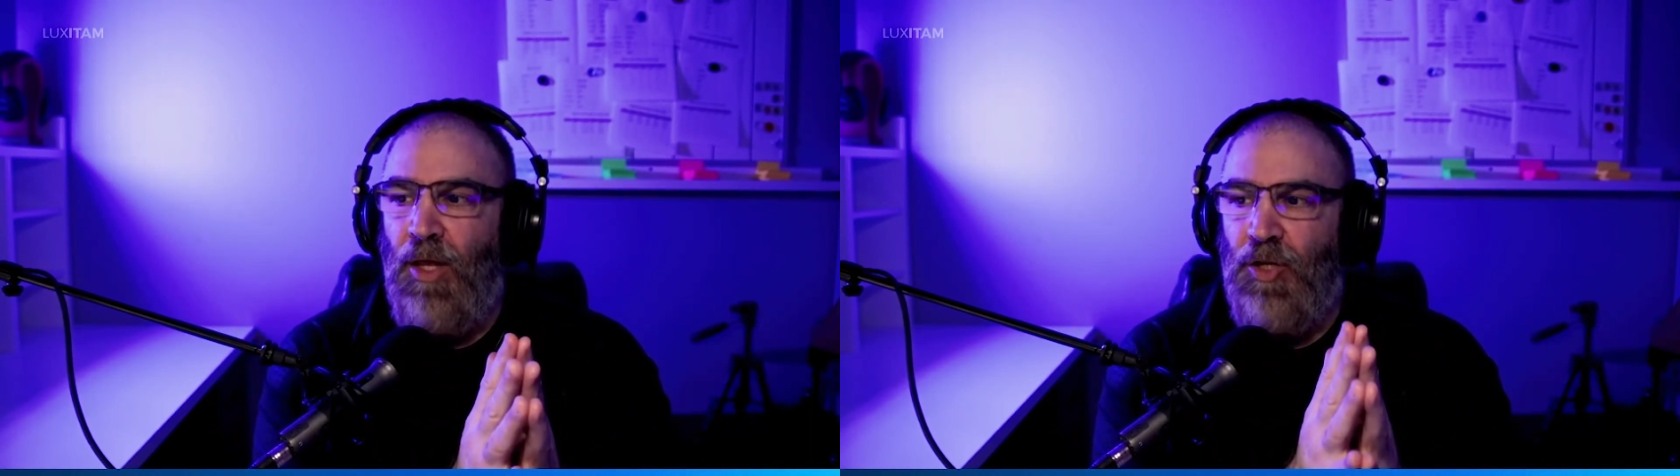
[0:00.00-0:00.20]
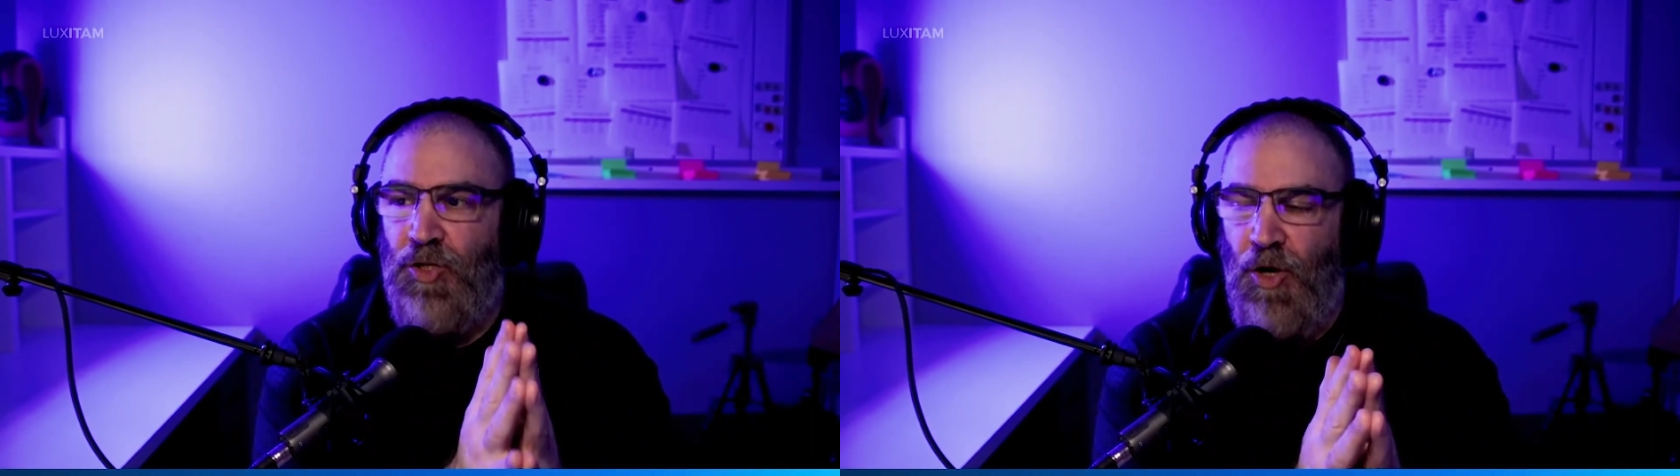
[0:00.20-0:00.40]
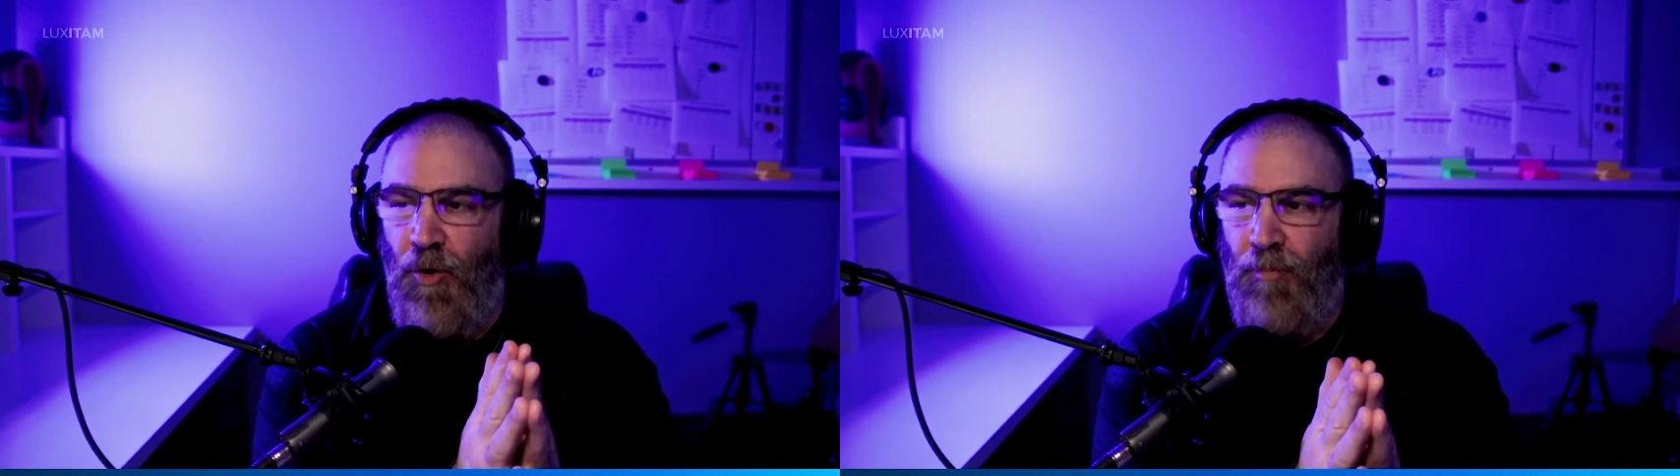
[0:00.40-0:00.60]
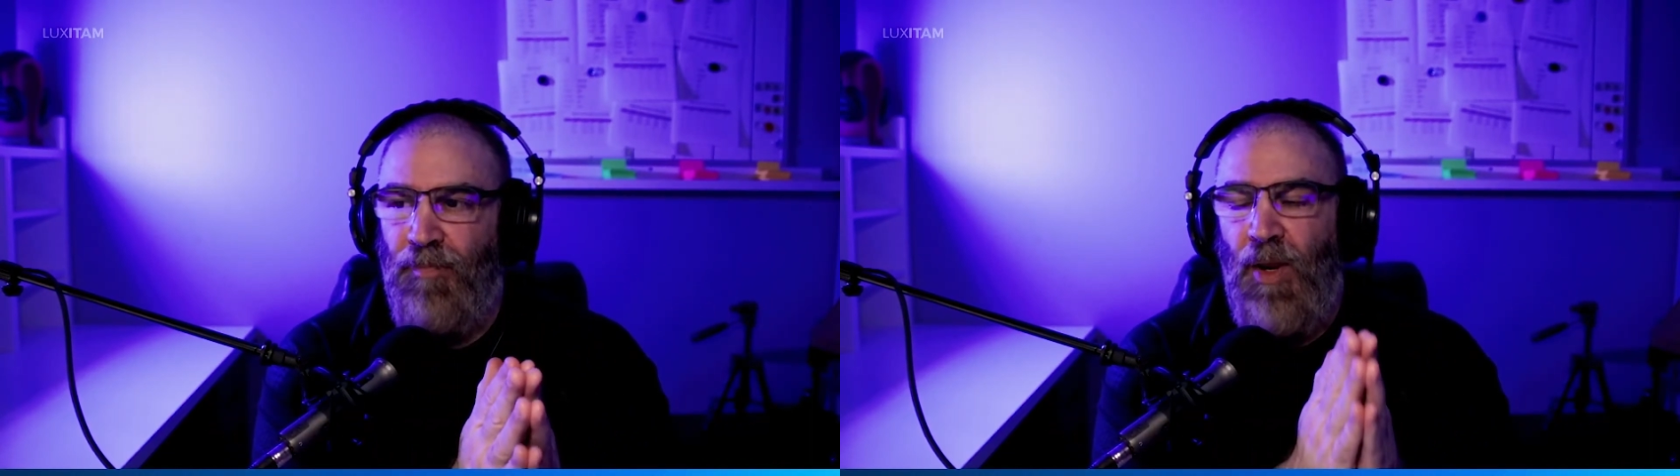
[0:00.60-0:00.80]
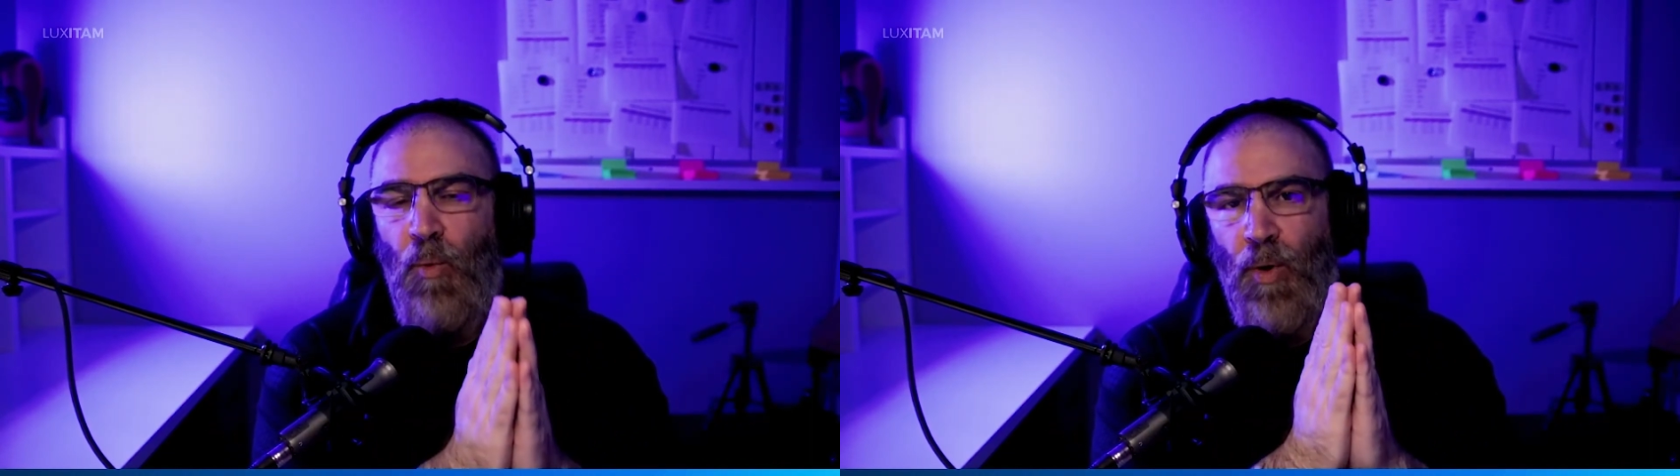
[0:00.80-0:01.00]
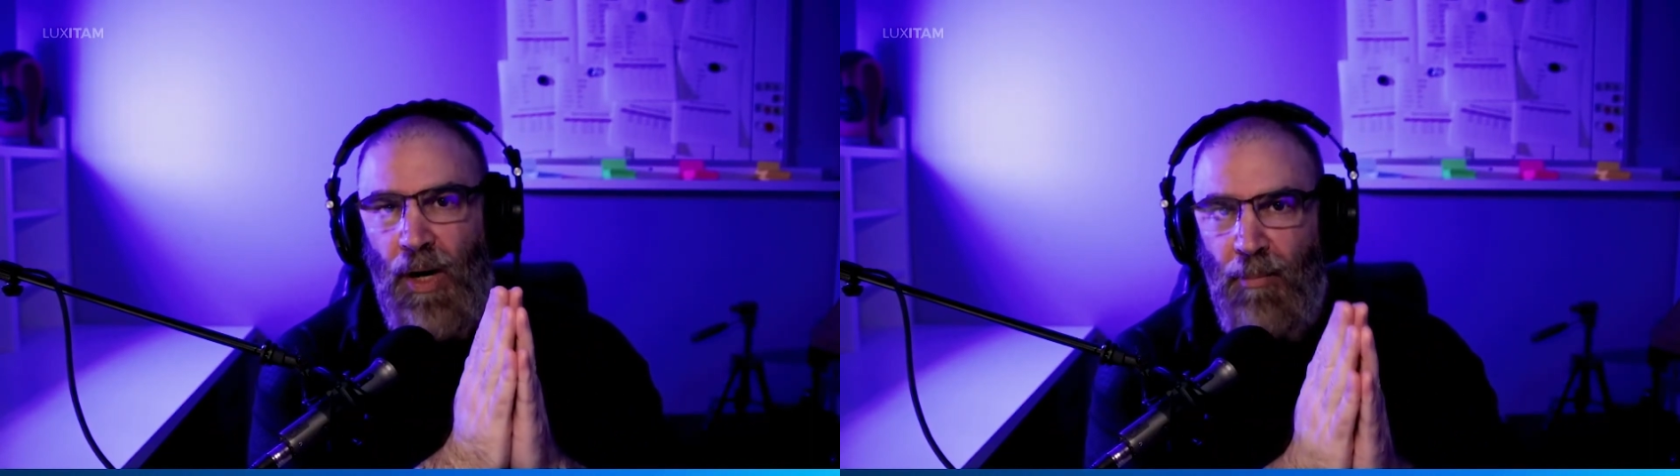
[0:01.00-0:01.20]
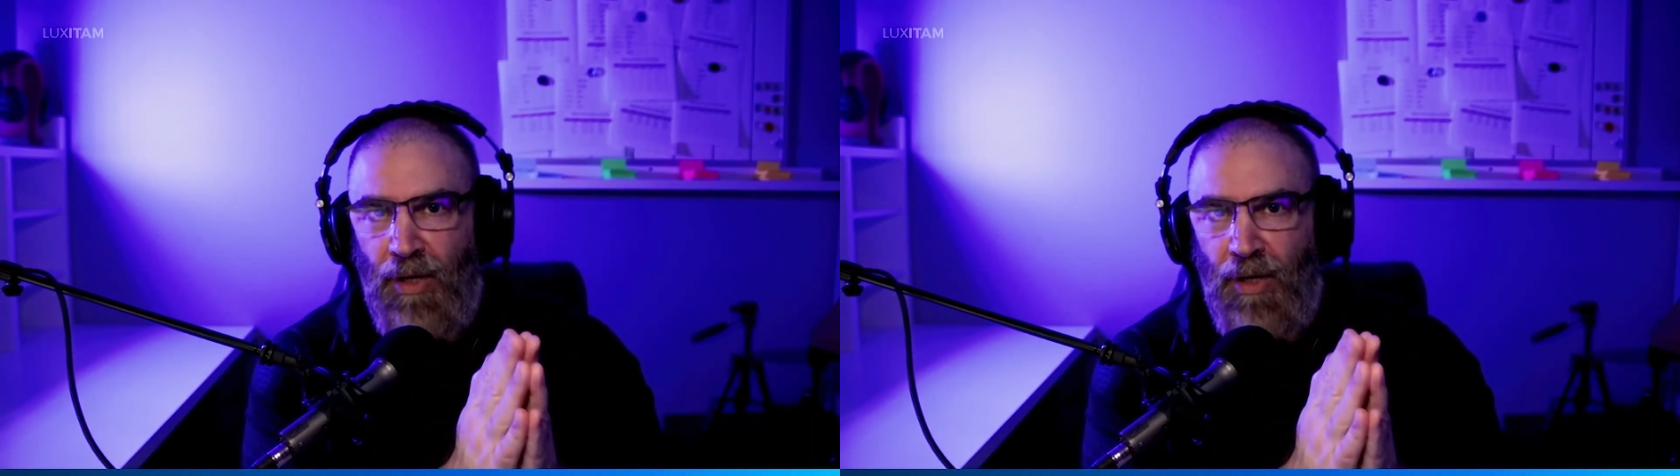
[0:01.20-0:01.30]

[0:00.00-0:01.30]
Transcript: So what I'm going to